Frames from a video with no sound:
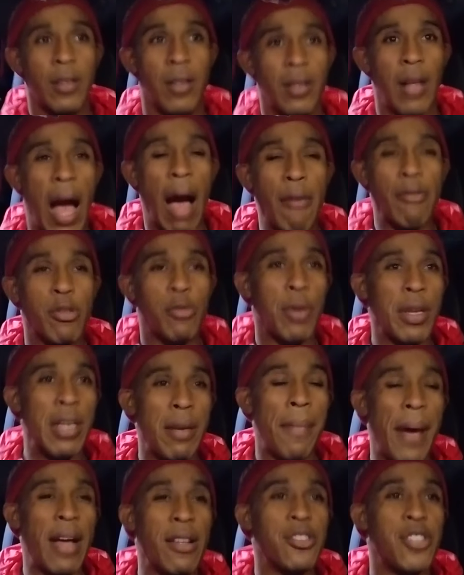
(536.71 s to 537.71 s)
I was reading
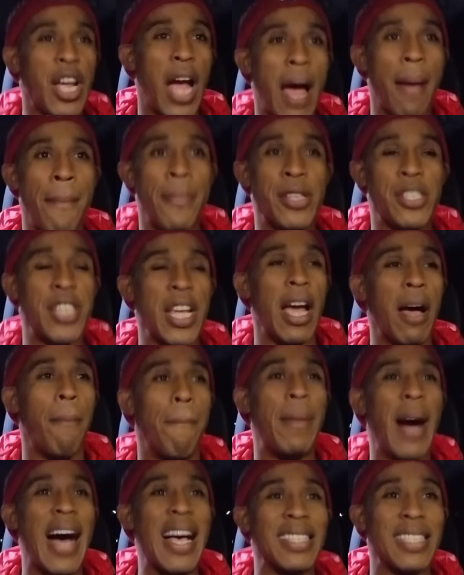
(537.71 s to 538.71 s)
about Jean-Michel
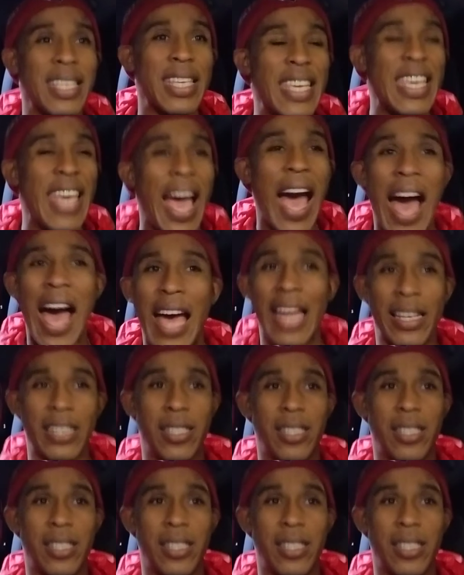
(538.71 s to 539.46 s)
Basquiat.